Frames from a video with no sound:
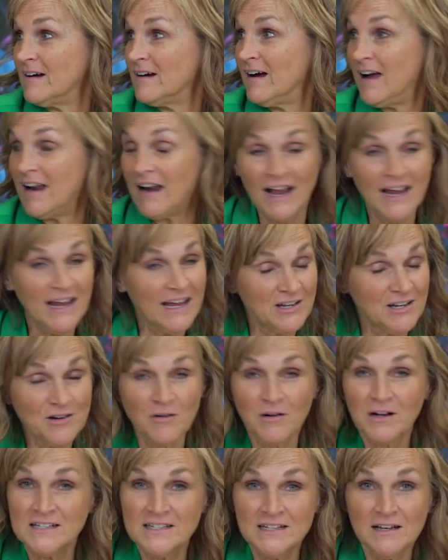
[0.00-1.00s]
And I had
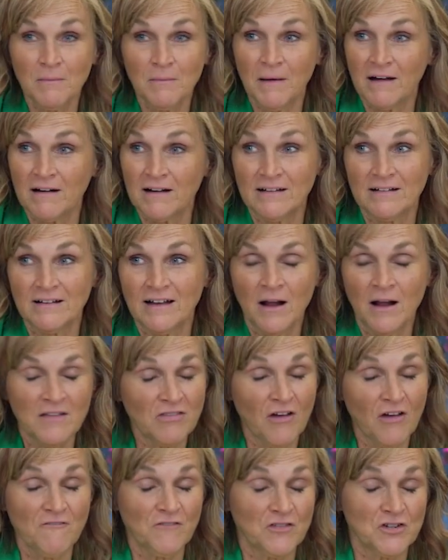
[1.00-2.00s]
no idea about it. And I
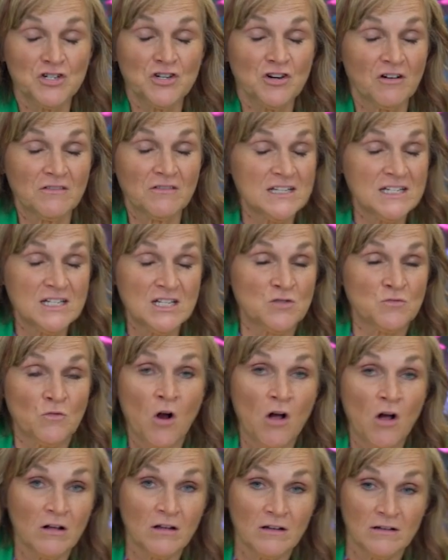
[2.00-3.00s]
thought for sure, this is
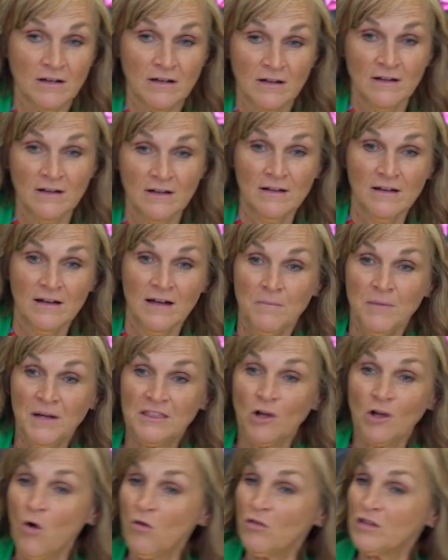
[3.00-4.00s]
wrong.
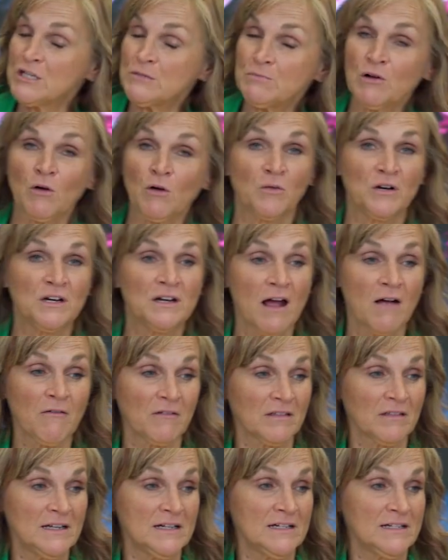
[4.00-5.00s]
But the Holy Spirit would not
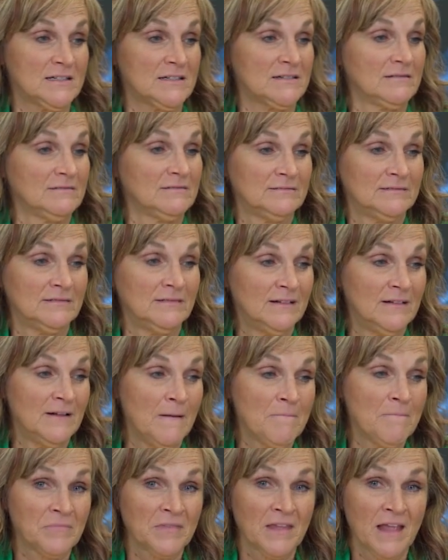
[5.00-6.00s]
release.
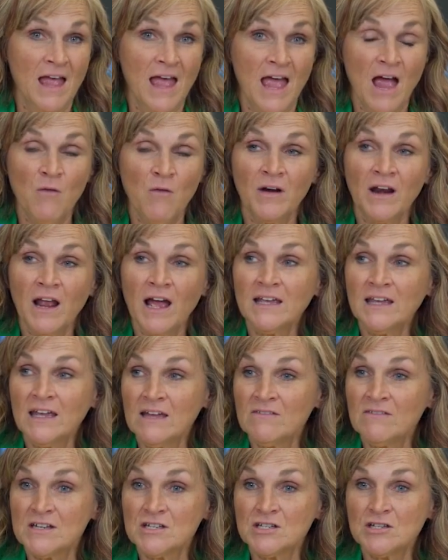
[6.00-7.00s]
And when I
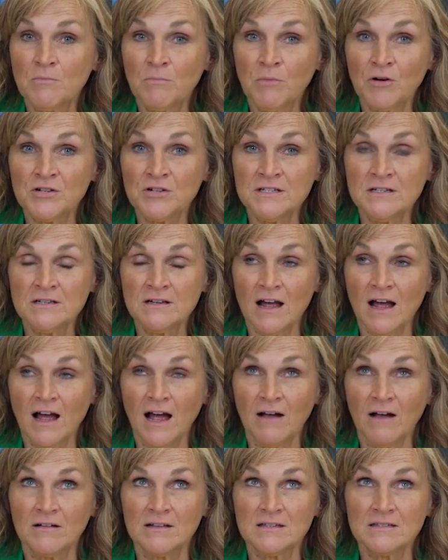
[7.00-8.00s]
gave it to the person,
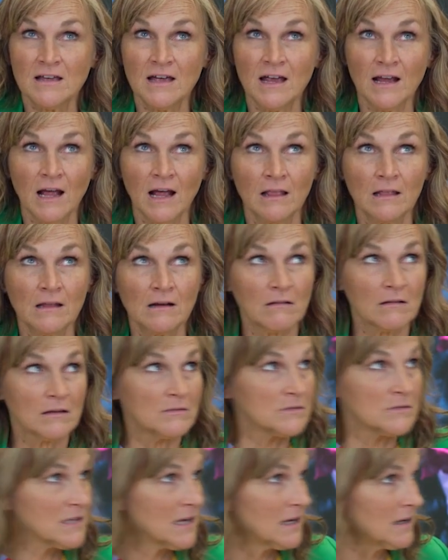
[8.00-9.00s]
I literally
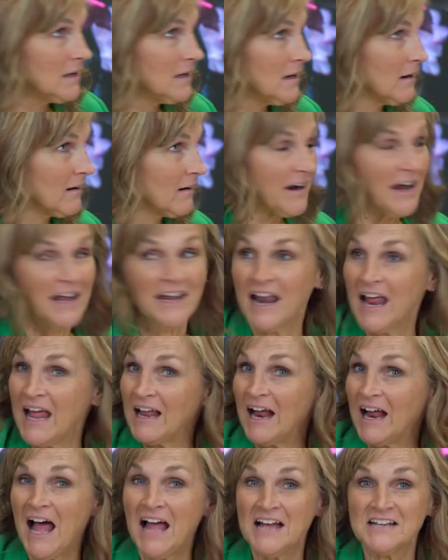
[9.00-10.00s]
was like, here. And
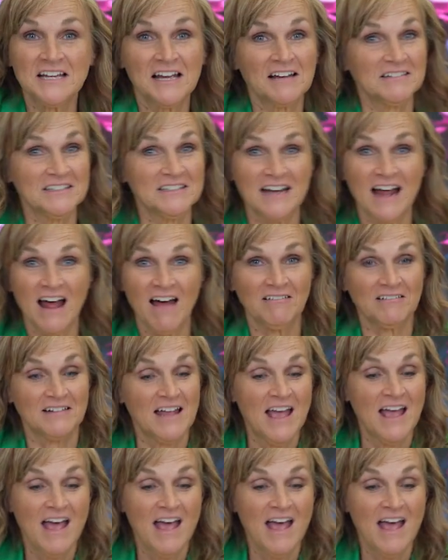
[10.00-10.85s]
I hightailed it out.